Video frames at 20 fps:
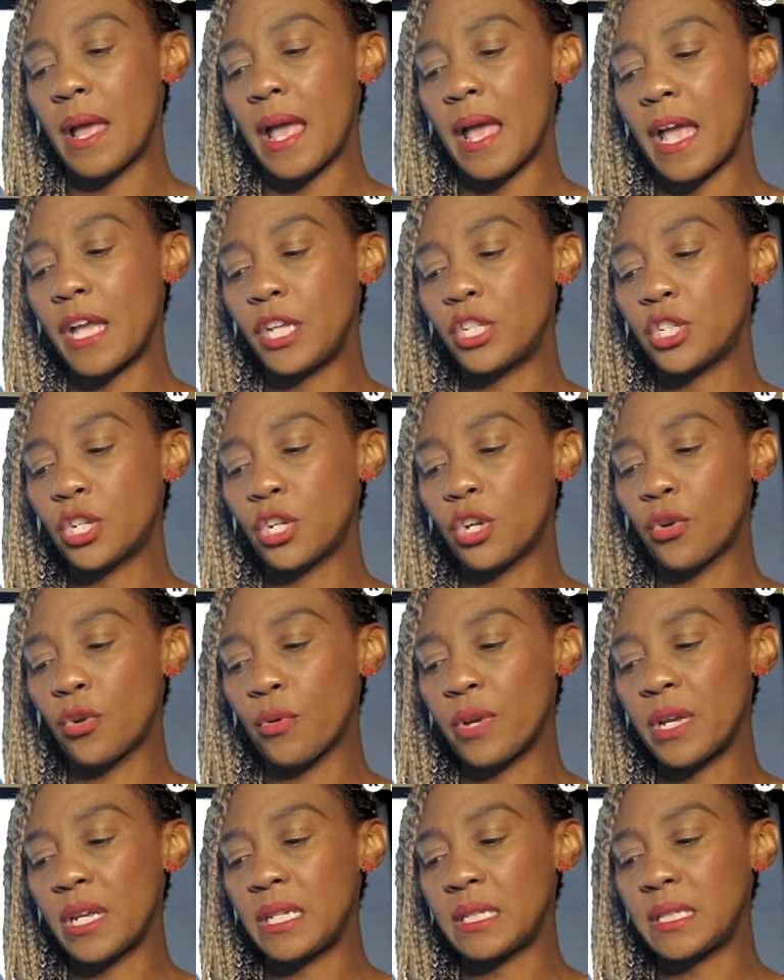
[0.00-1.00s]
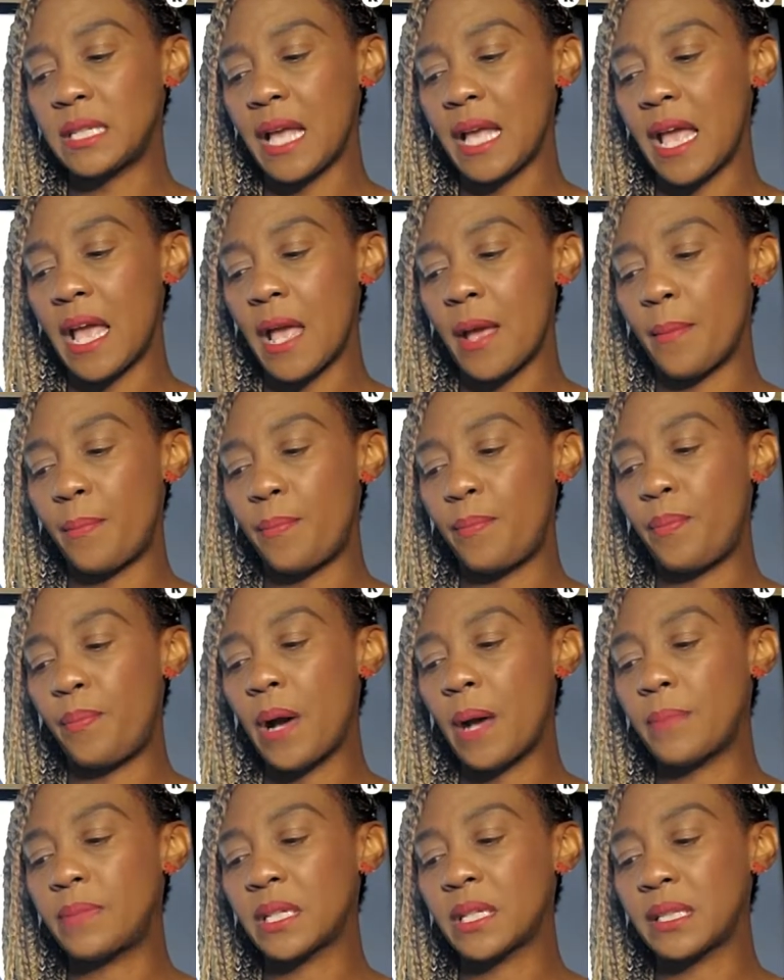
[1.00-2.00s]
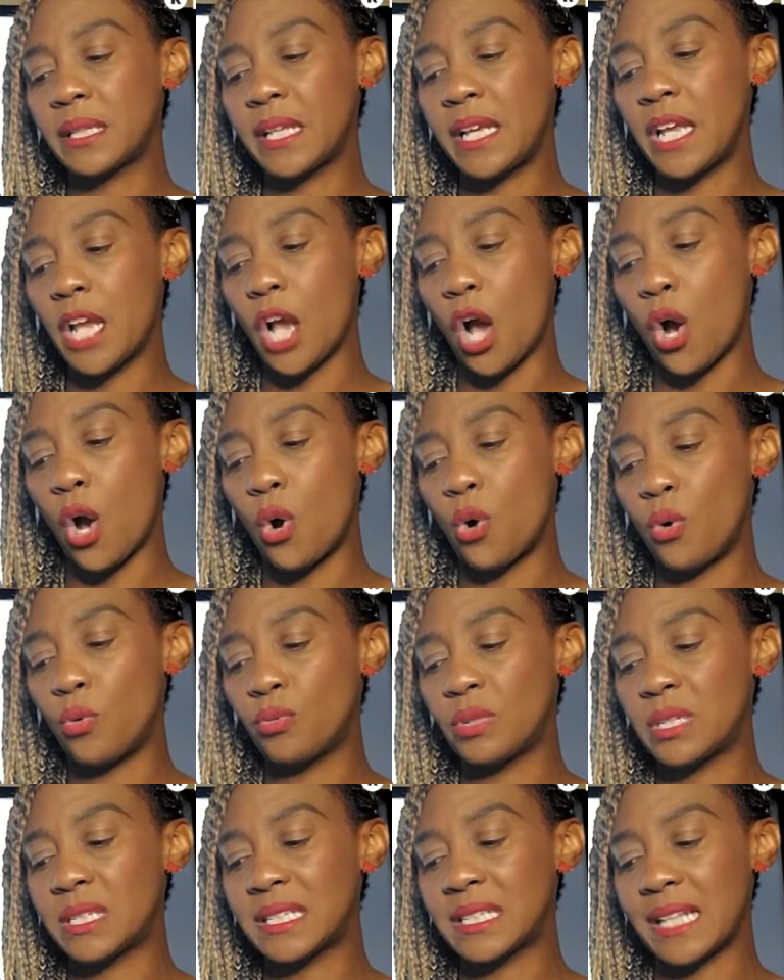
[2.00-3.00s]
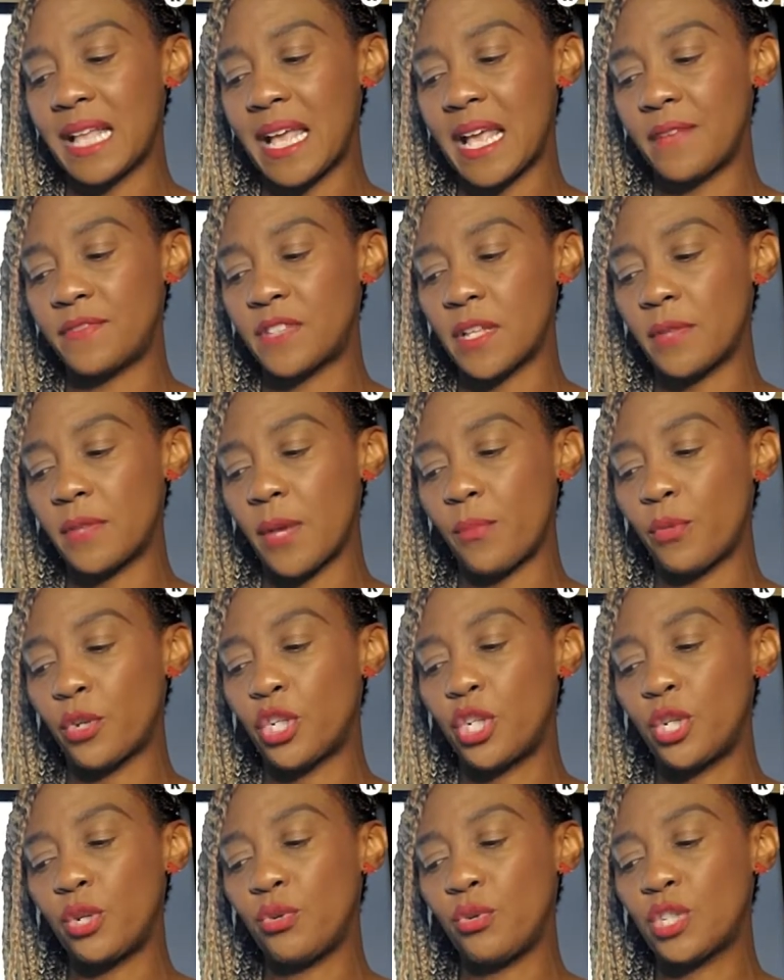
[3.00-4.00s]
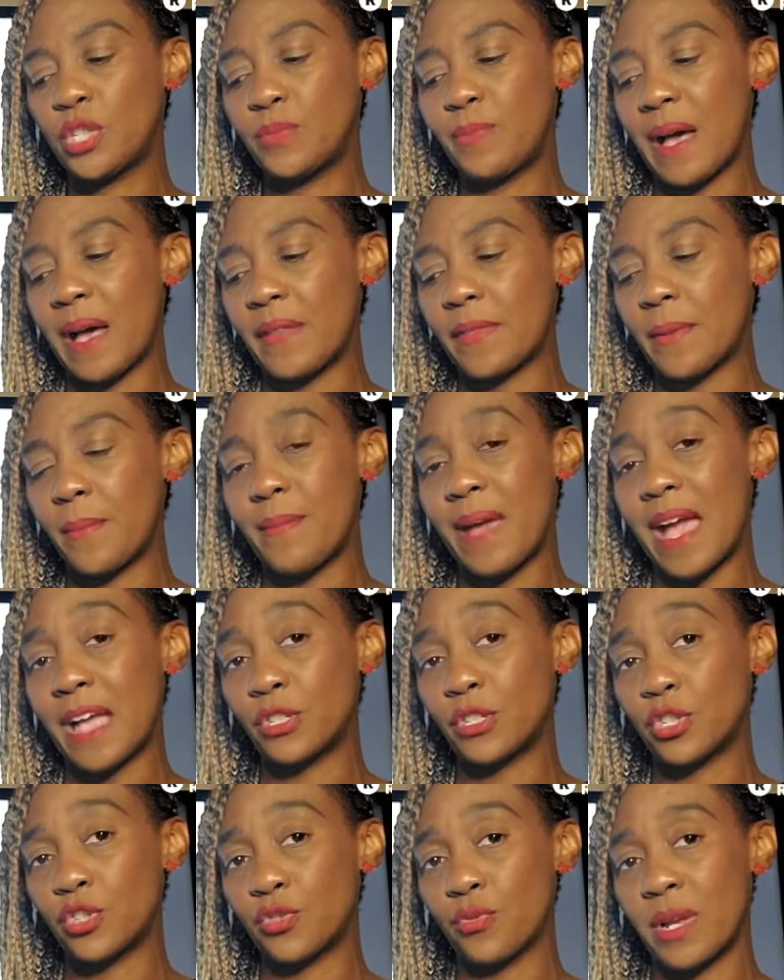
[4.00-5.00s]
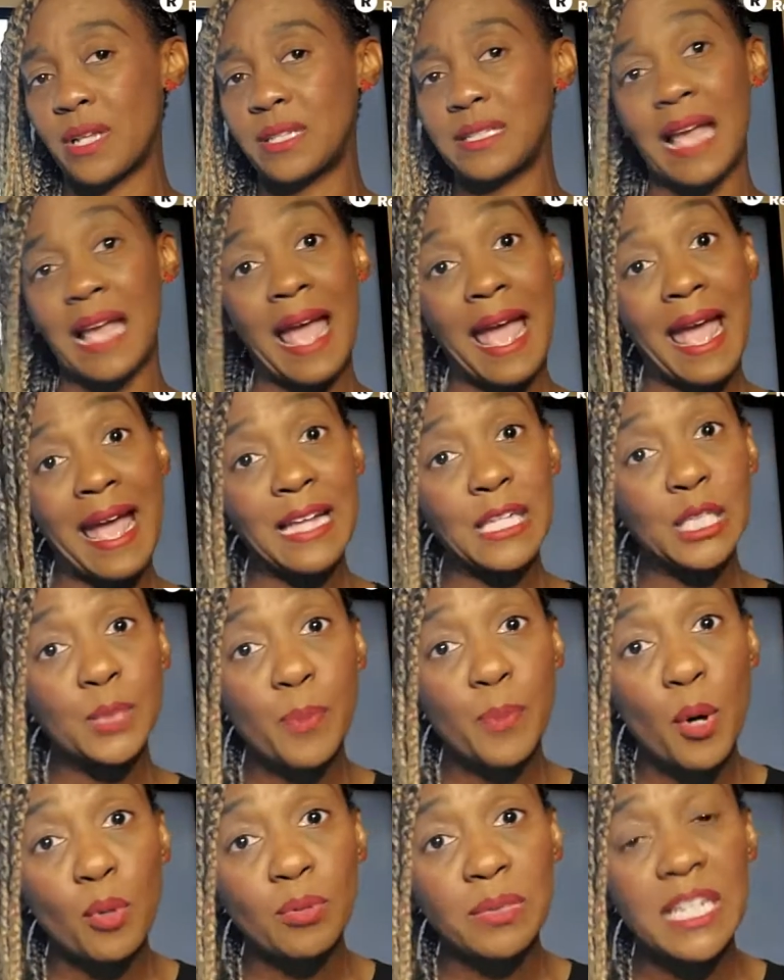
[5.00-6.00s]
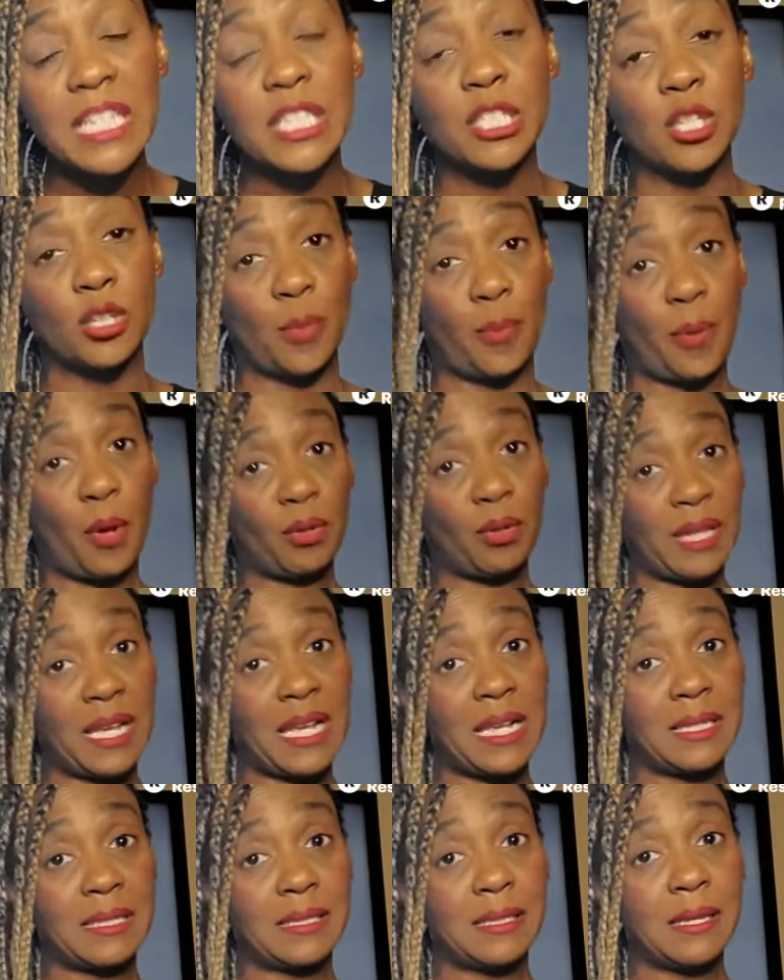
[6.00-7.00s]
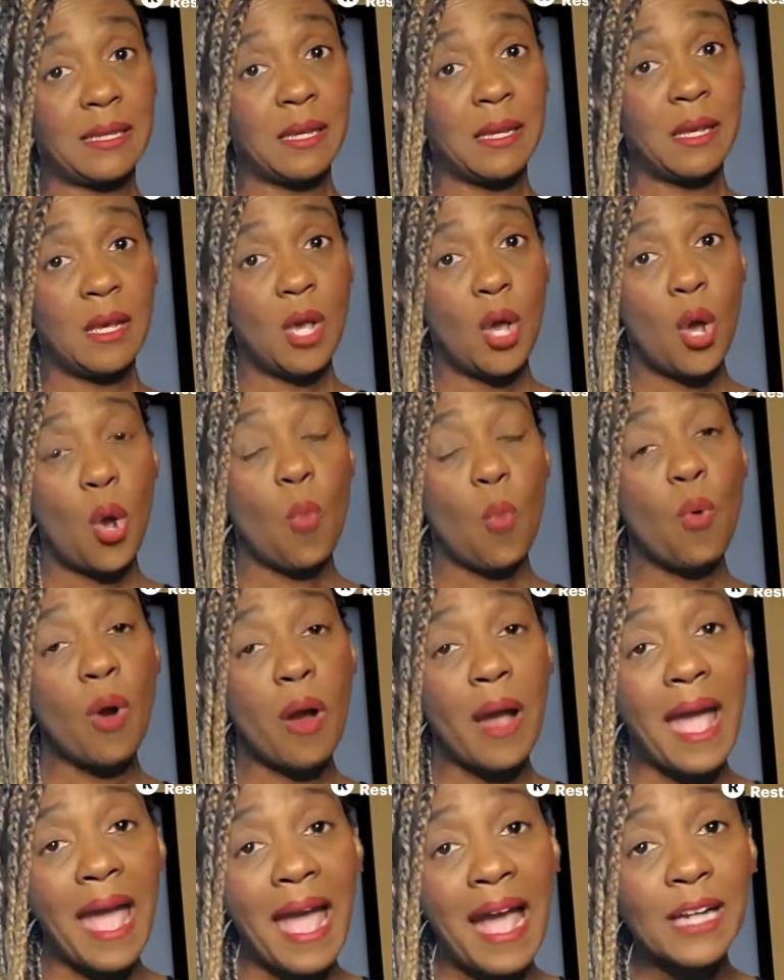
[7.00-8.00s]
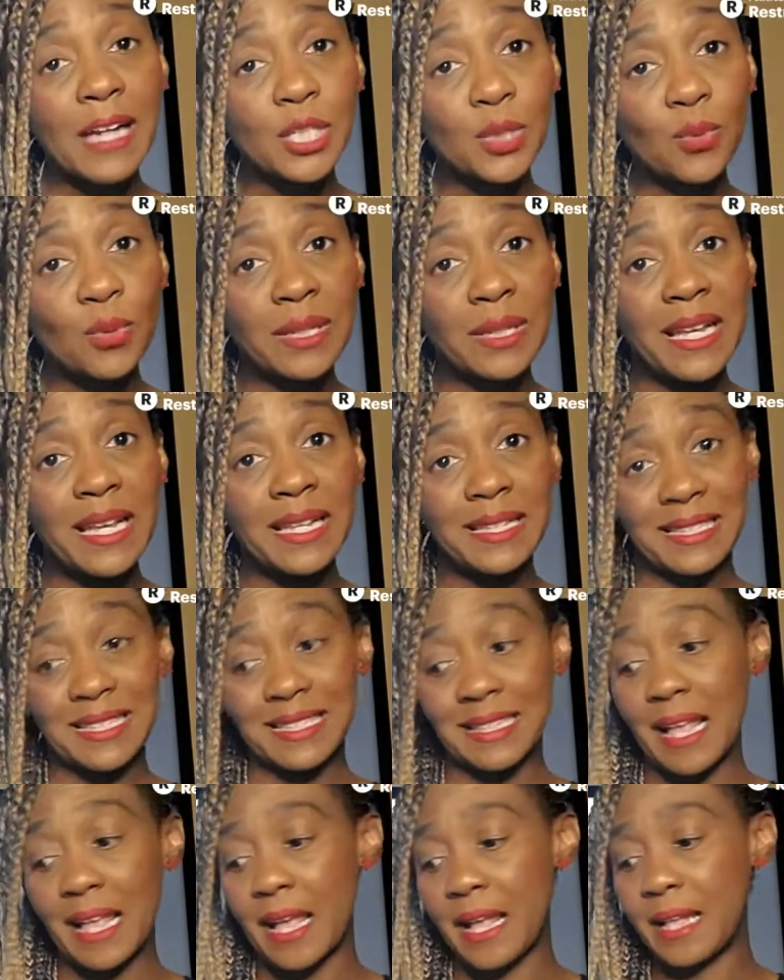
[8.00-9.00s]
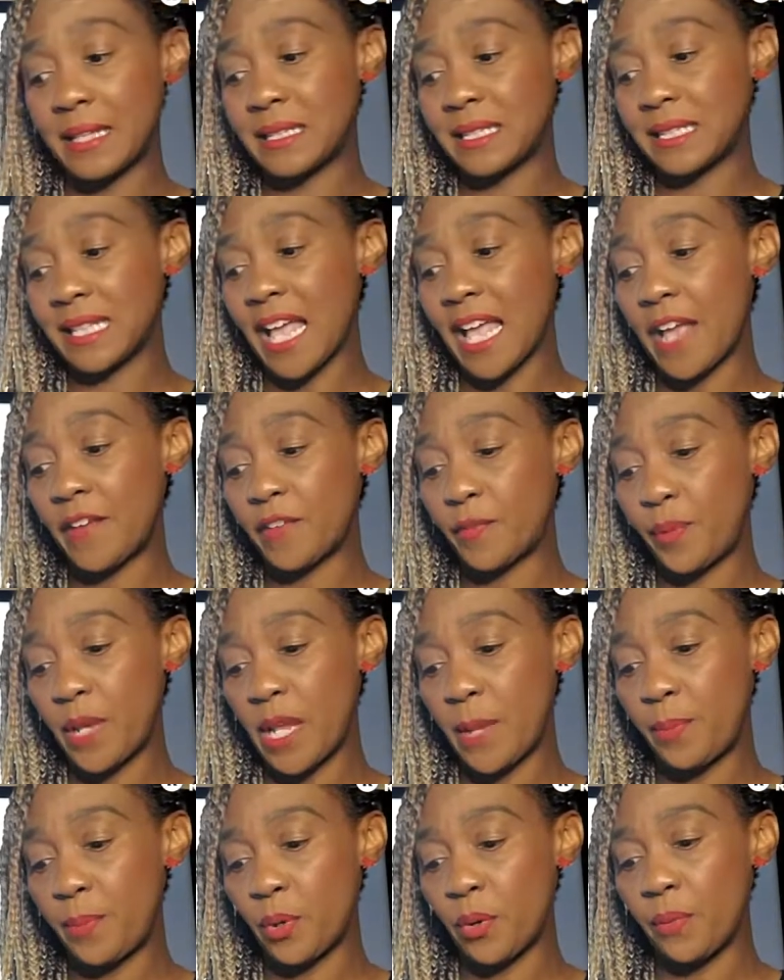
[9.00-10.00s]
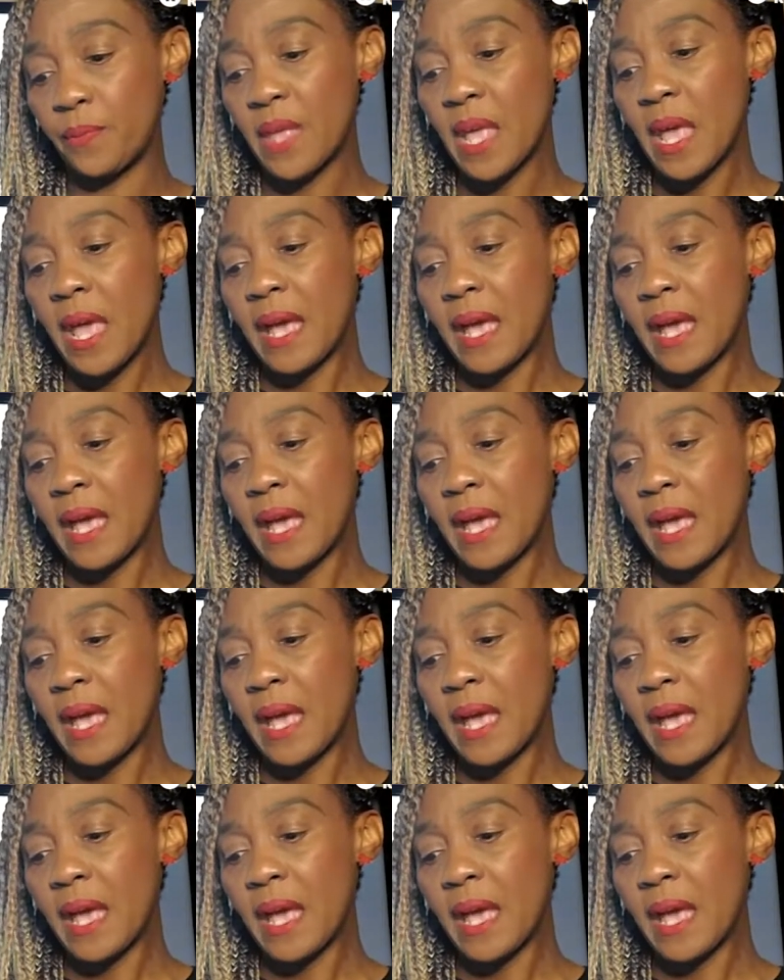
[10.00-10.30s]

Ancient Greece had publicly owned slaves, and they were used by the magistrates as police. So the police were actually enslaved people.